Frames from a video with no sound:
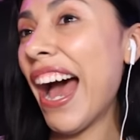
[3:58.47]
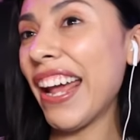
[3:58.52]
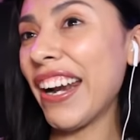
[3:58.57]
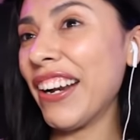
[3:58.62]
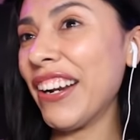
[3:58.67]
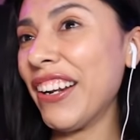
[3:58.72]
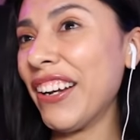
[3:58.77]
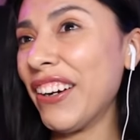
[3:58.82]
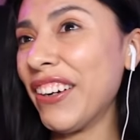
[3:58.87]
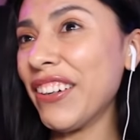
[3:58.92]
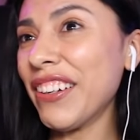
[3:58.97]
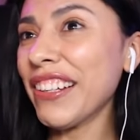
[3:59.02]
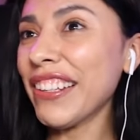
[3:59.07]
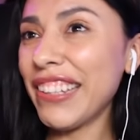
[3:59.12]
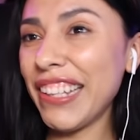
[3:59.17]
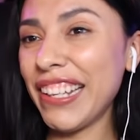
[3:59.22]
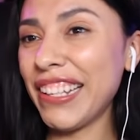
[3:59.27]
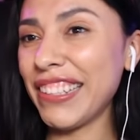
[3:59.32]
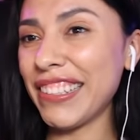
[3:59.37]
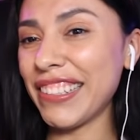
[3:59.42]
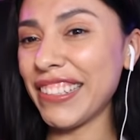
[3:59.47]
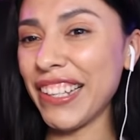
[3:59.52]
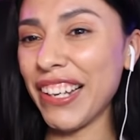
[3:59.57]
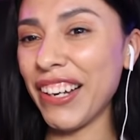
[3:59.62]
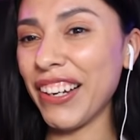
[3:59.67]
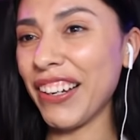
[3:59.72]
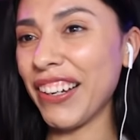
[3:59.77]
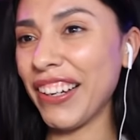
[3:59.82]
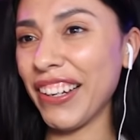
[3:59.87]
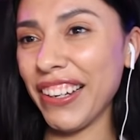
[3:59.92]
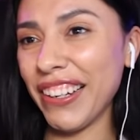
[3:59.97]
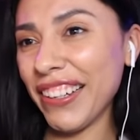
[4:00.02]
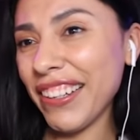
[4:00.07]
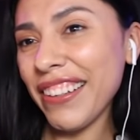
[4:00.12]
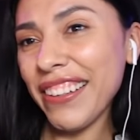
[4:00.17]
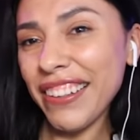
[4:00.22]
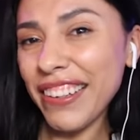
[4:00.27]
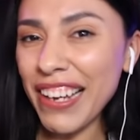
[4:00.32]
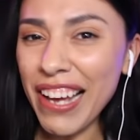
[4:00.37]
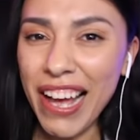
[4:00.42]
I don't know. This is uh,
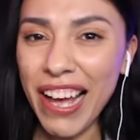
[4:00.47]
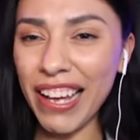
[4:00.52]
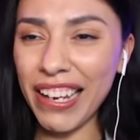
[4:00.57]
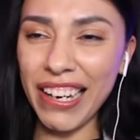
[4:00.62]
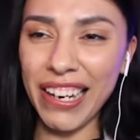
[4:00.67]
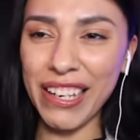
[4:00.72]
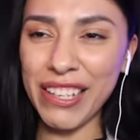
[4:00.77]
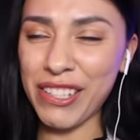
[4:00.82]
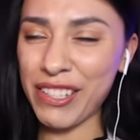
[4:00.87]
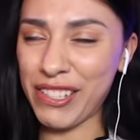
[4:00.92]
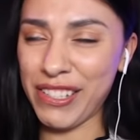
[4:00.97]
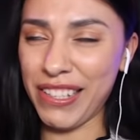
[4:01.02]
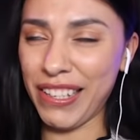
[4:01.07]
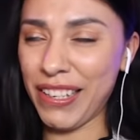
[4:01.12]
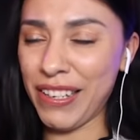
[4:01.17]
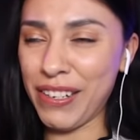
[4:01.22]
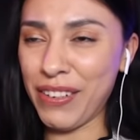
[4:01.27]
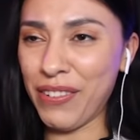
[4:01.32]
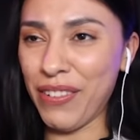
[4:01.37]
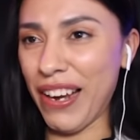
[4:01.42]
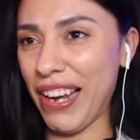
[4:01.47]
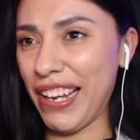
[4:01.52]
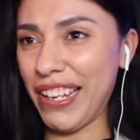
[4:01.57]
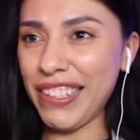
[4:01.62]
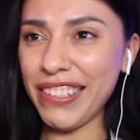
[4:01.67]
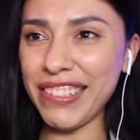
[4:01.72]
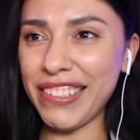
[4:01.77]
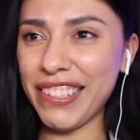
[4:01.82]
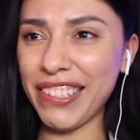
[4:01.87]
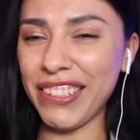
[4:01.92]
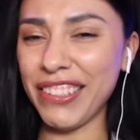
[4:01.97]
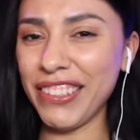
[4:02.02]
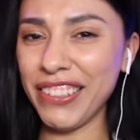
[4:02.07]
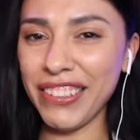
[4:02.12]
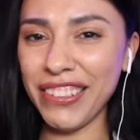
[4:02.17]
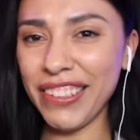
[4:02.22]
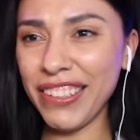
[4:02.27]
an interesting way to